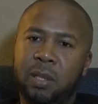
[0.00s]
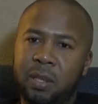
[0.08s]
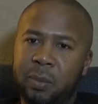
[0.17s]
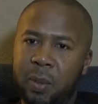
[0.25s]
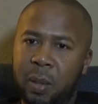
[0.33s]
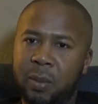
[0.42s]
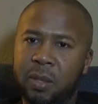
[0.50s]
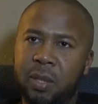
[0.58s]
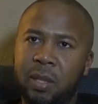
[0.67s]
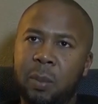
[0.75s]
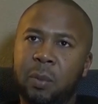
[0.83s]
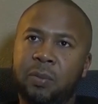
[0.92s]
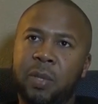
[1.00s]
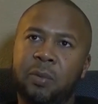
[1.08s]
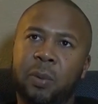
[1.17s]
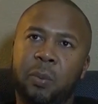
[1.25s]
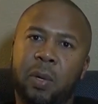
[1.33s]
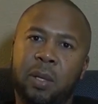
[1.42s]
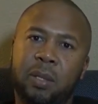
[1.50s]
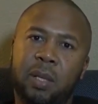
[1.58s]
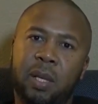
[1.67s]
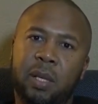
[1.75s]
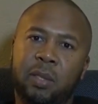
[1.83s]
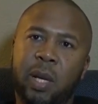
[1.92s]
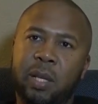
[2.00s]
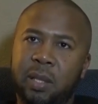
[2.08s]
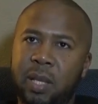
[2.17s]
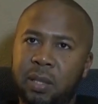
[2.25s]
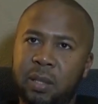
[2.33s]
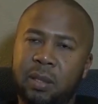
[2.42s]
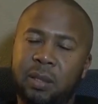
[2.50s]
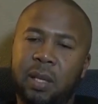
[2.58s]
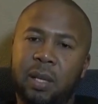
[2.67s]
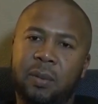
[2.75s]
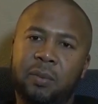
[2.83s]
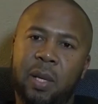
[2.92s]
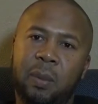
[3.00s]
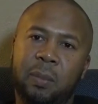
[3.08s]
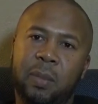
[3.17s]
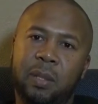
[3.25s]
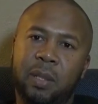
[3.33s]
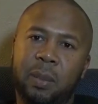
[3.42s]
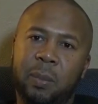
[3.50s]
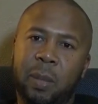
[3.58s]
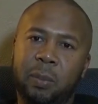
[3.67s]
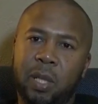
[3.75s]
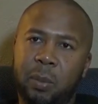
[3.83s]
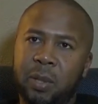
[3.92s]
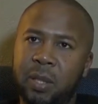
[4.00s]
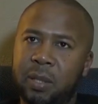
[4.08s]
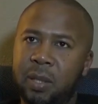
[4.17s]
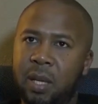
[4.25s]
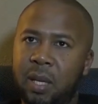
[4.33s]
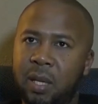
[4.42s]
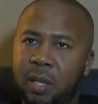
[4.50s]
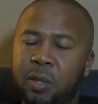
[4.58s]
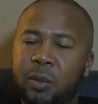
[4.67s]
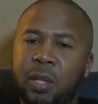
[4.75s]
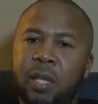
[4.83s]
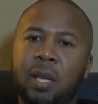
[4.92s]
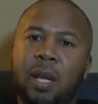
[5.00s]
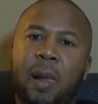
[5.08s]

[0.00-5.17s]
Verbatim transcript: He's published a number of different works, translations from Imam Tabari's history.